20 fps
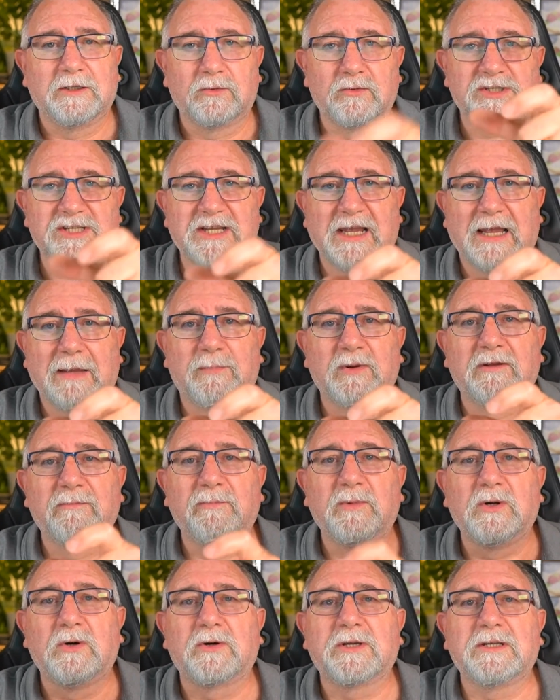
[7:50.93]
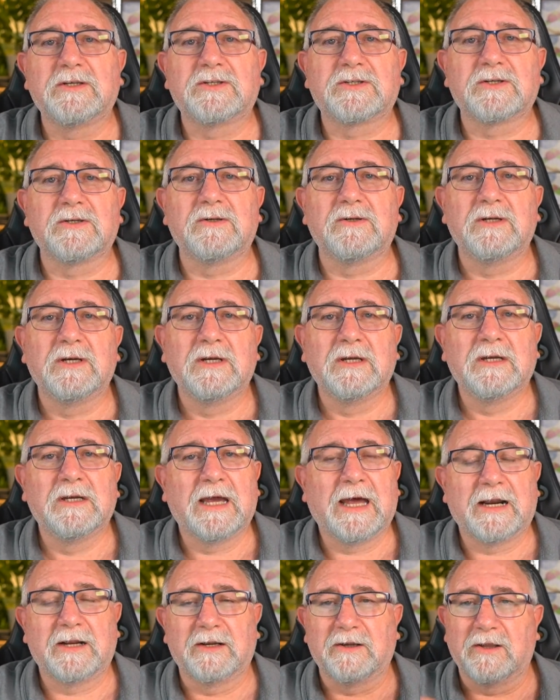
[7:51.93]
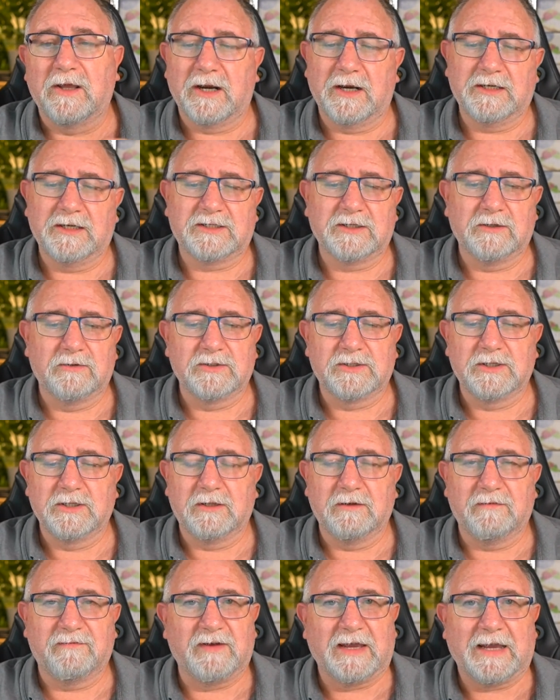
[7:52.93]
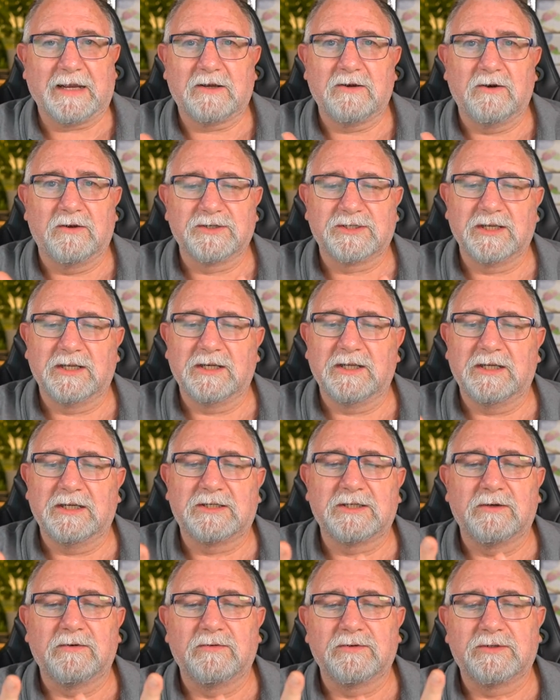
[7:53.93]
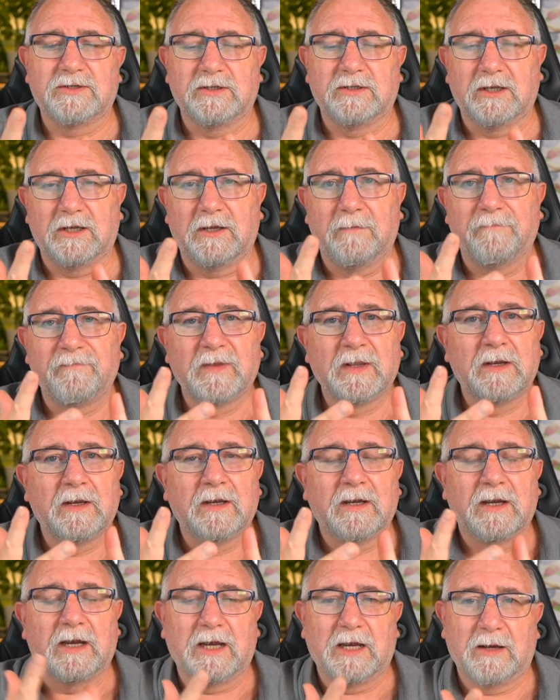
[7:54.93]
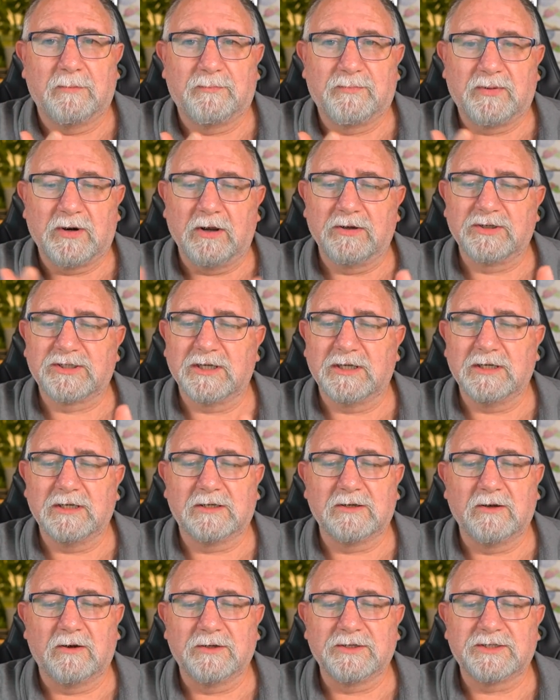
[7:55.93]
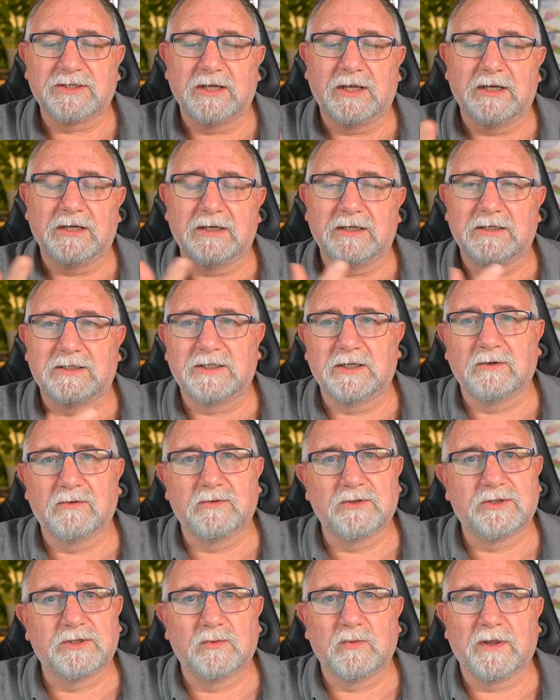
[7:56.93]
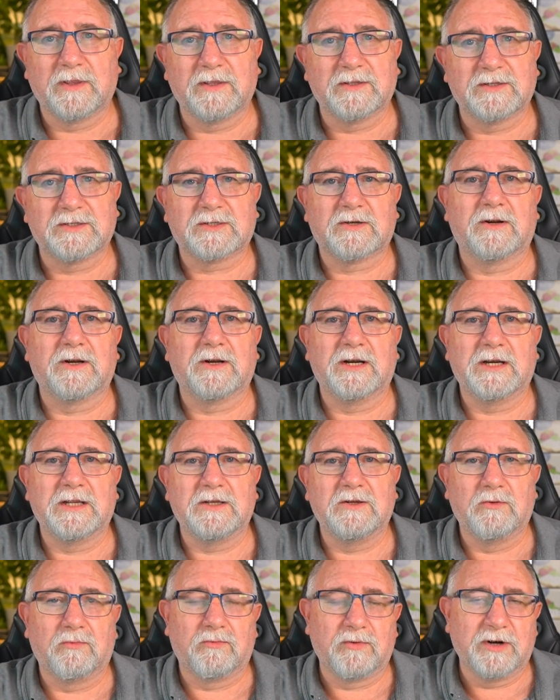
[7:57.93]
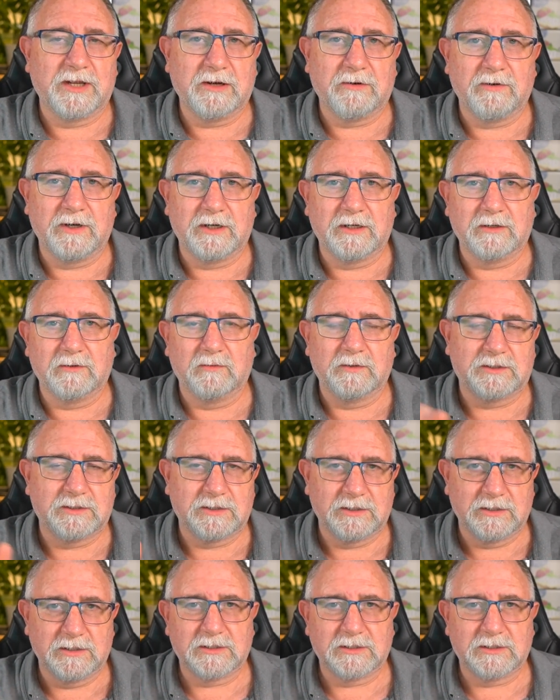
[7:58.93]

little sample of milk into, and it not only tells you the fat content, it tells you the protein content, it tells you whether it's got any urea in it, which